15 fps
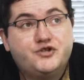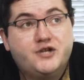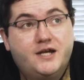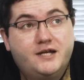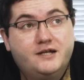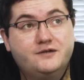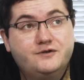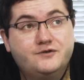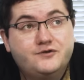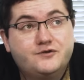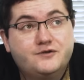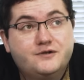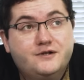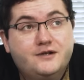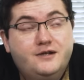
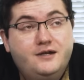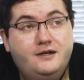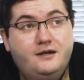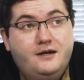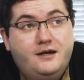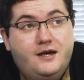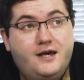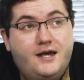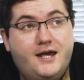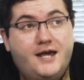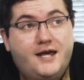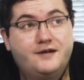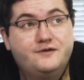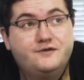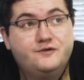change
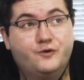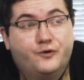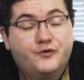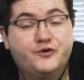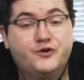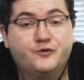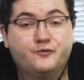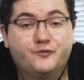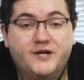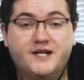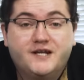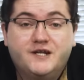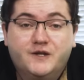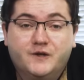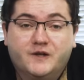and North
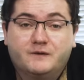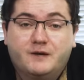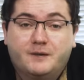Korean nuclear